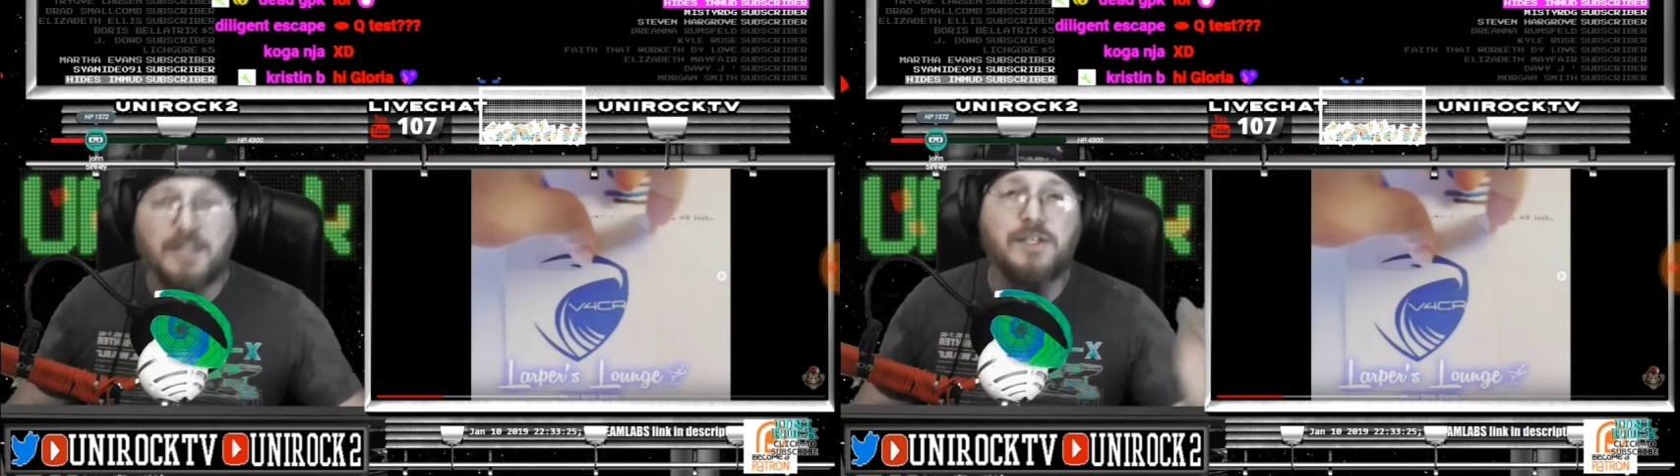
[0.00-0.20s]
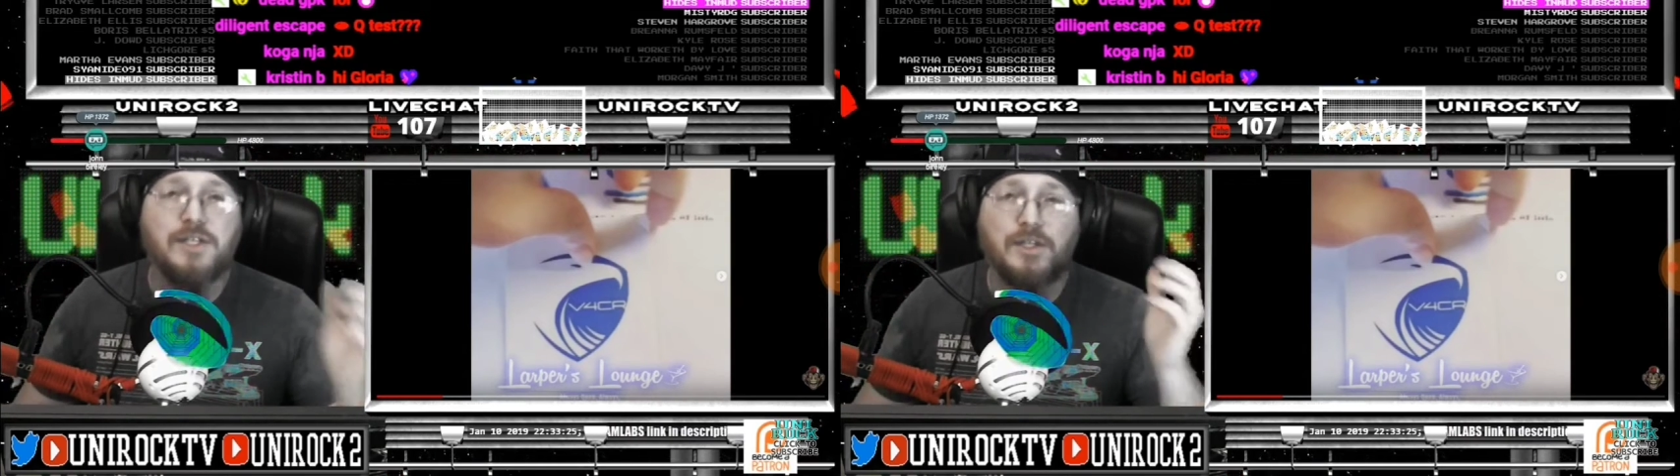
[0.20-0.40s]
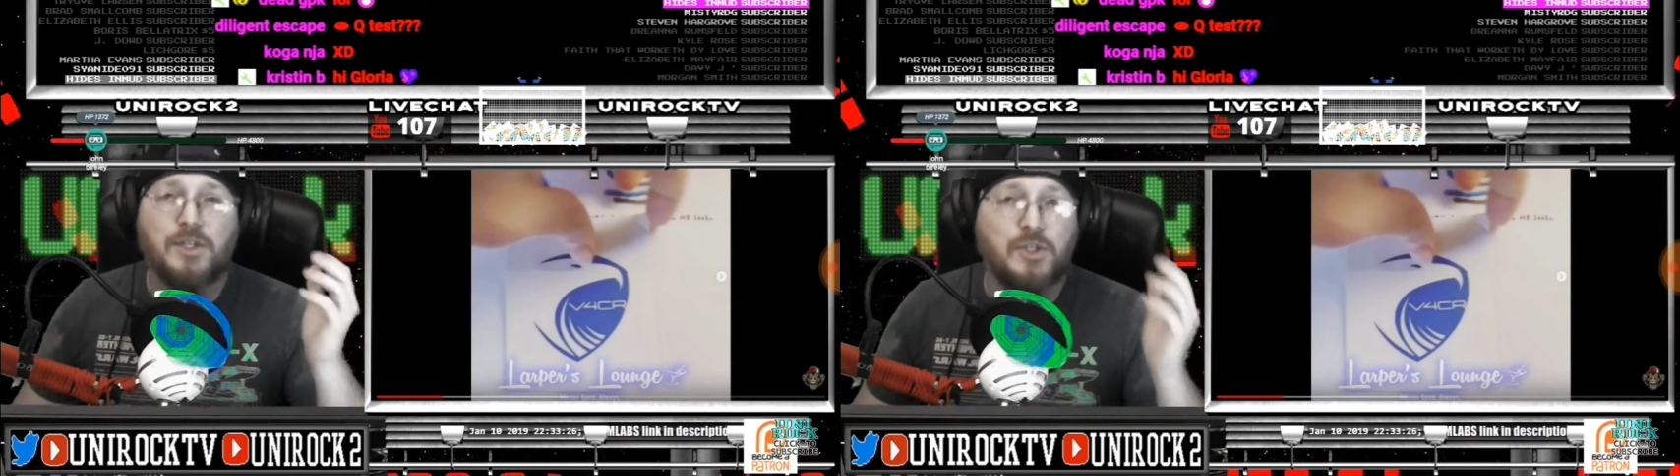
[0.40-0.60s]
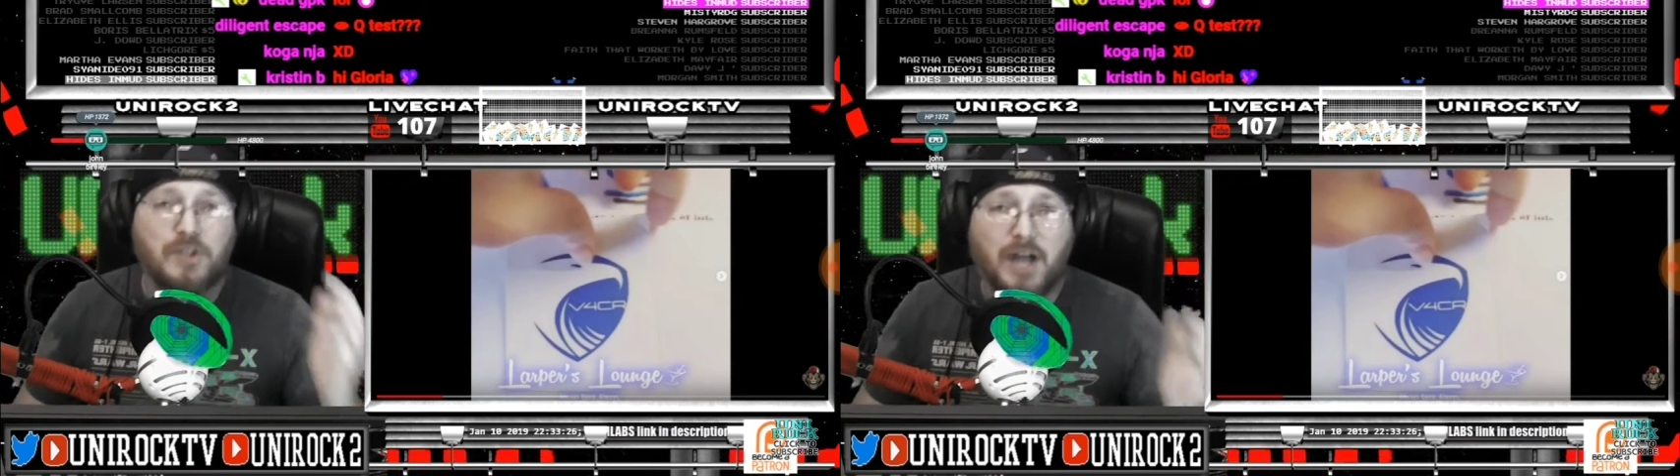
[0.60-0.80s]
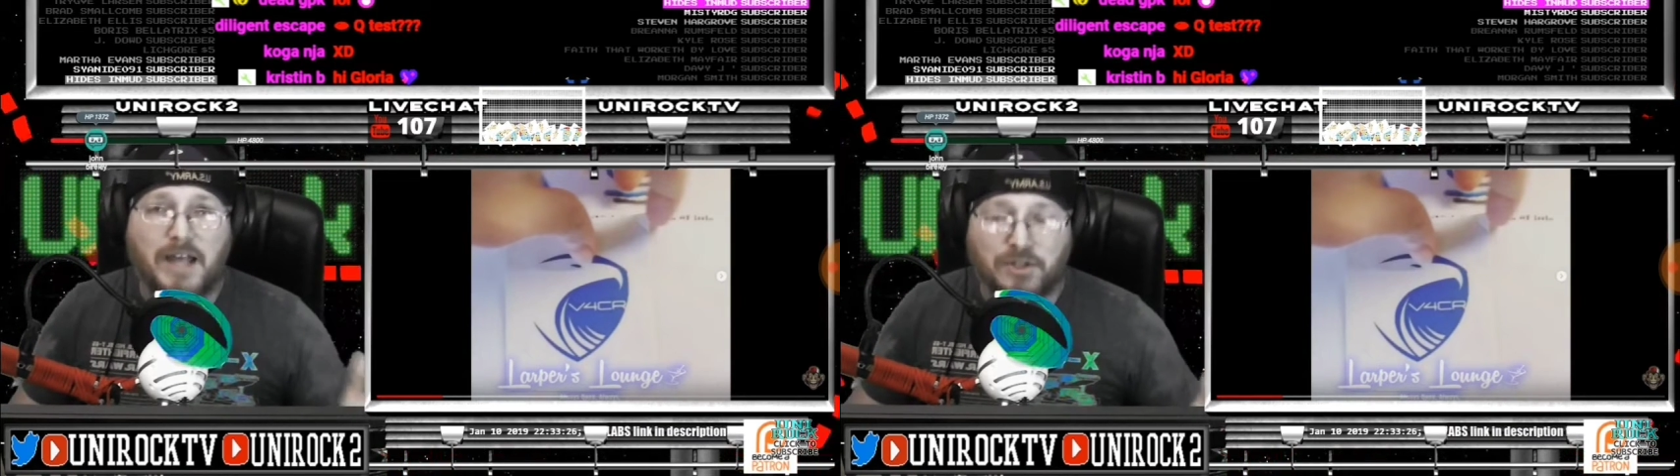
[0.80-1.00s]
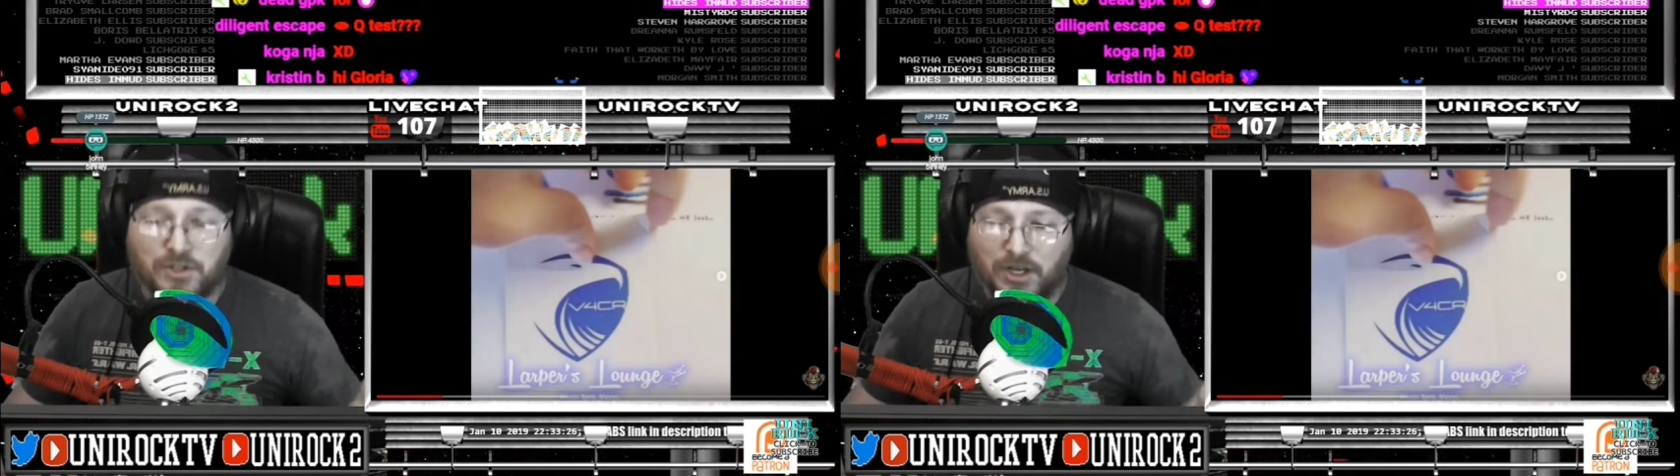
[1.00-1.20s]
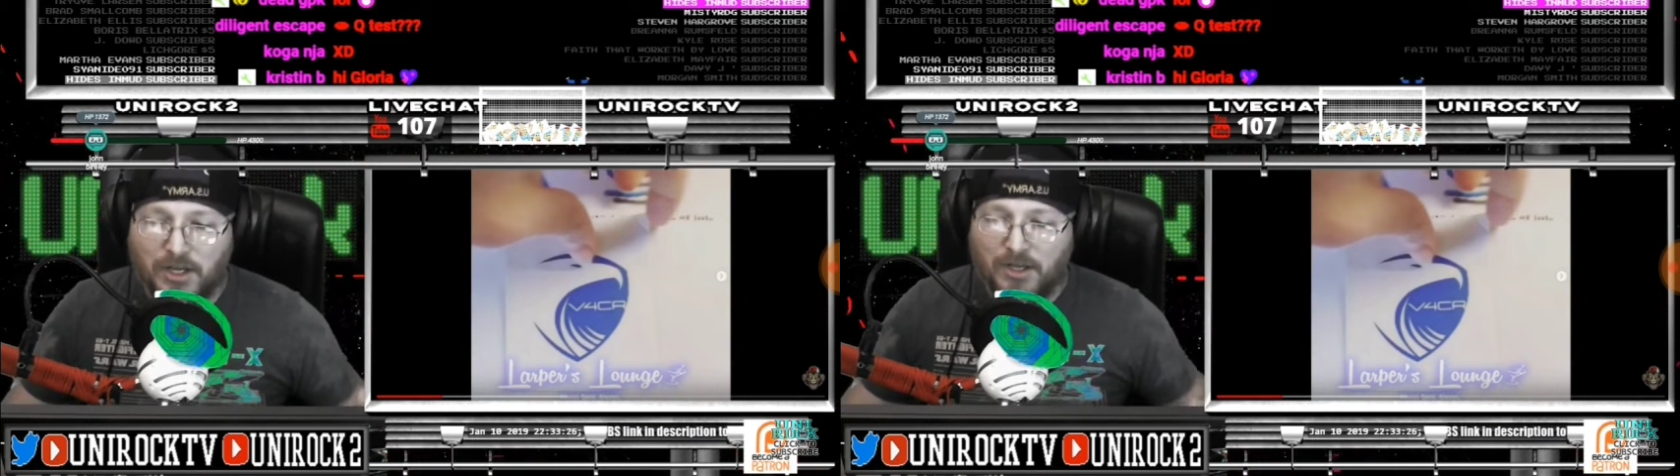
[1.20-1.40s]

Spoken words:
This is a stretch.